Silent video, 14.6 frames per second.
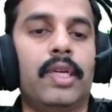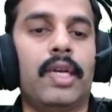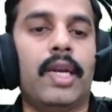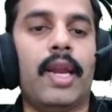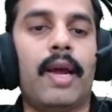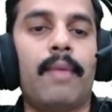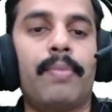
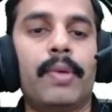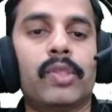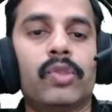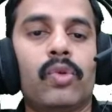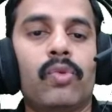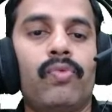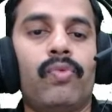Laplace
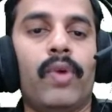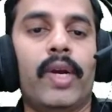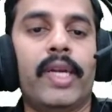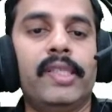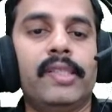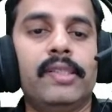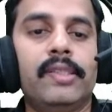of y
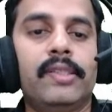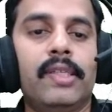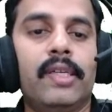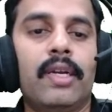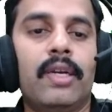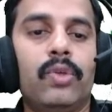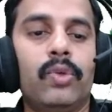is
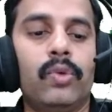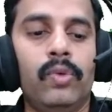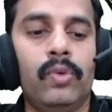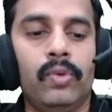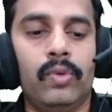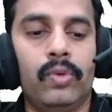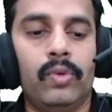equal to
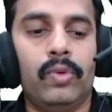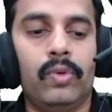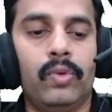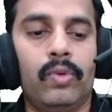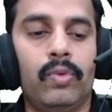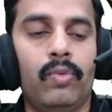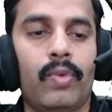
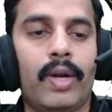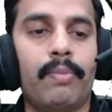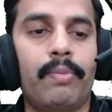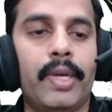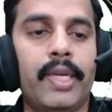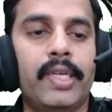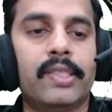1
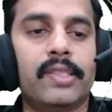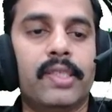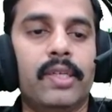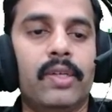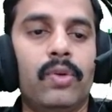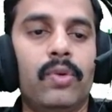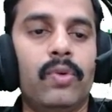by s
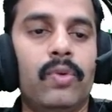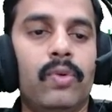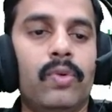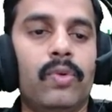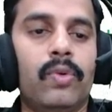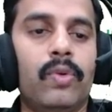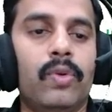into
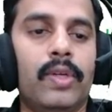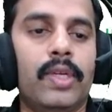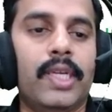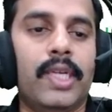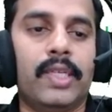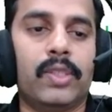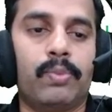
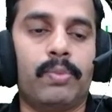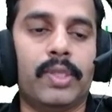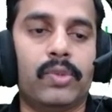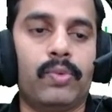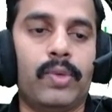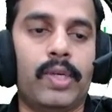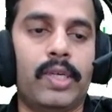s
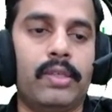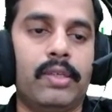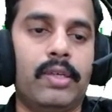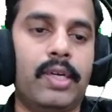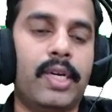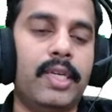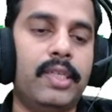plus 1,
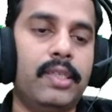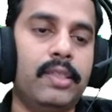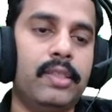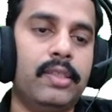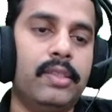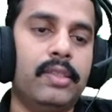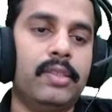right?
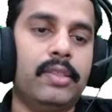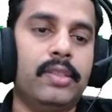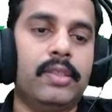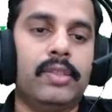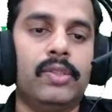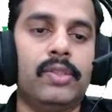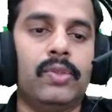
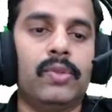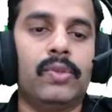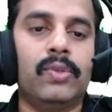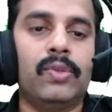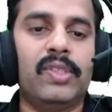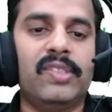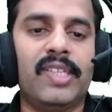
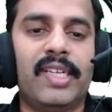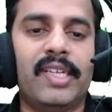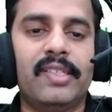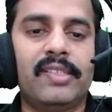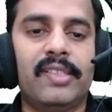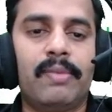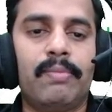So this I
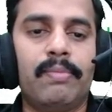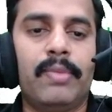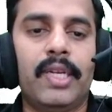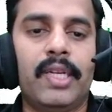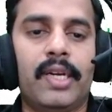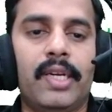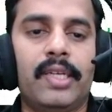can simply
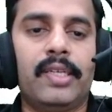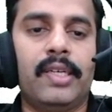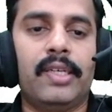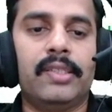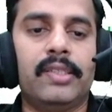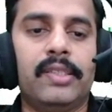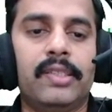write
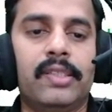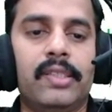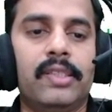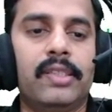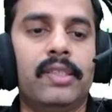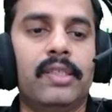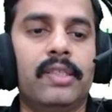as
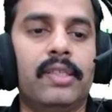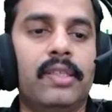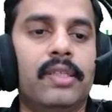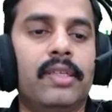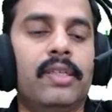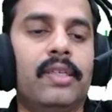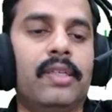
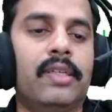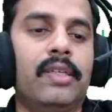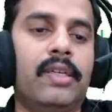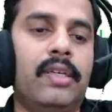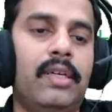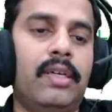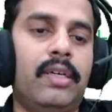
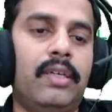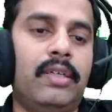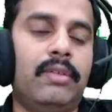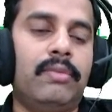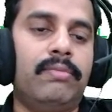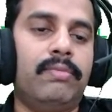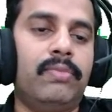
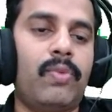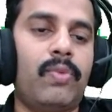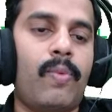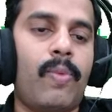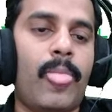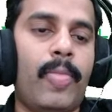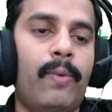1
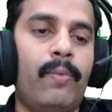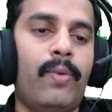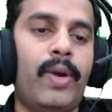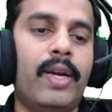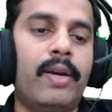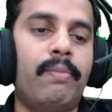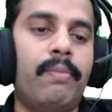
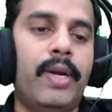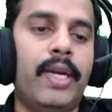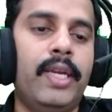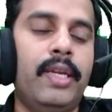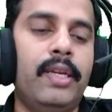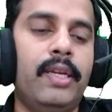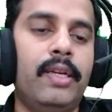by